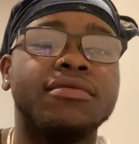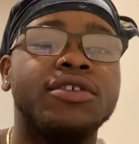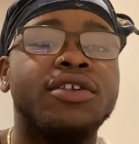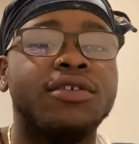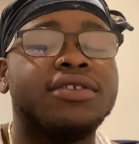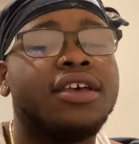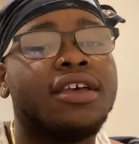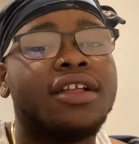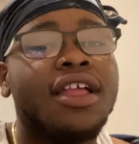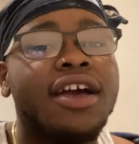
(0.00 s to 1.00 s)
you know,
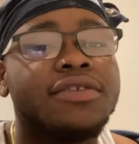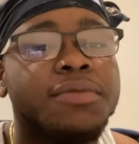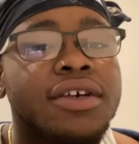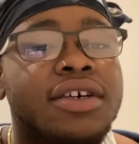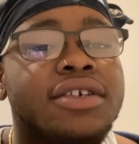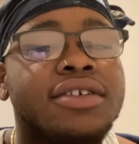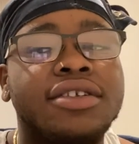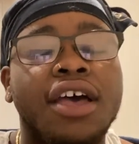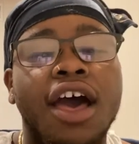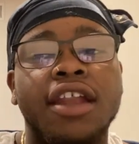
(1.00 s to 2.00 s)
taking class
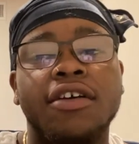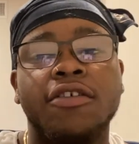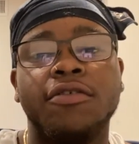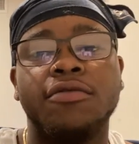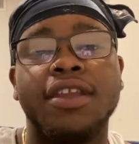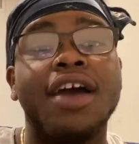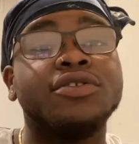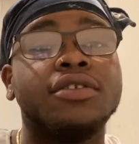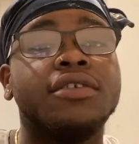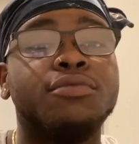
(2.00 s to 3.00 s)
because I don't naturally